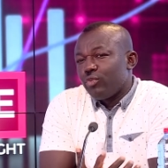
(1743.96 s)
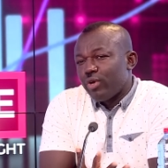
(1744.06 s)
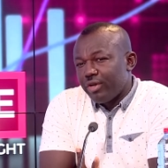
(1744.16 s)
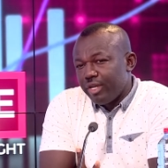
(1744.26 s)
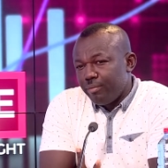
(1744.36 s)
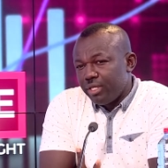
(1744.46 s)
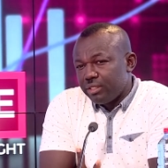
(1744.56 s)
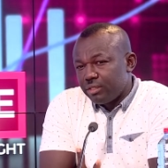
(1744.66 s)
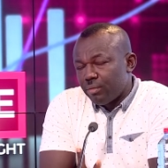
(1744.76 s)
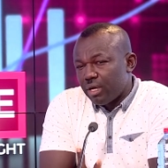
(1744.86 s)
we are on the
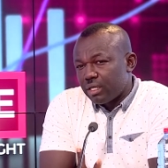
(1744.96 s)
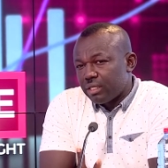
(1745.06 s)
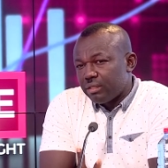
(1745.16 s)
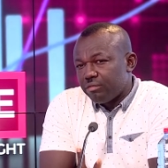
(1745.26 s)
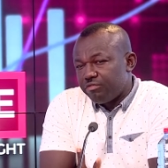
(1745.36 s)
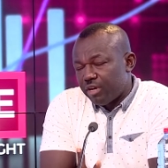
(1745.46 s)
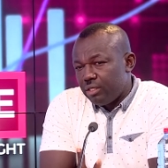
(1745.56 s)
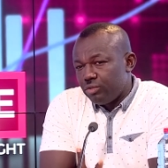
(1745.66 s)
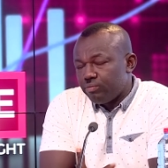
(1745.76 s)
benchmark value.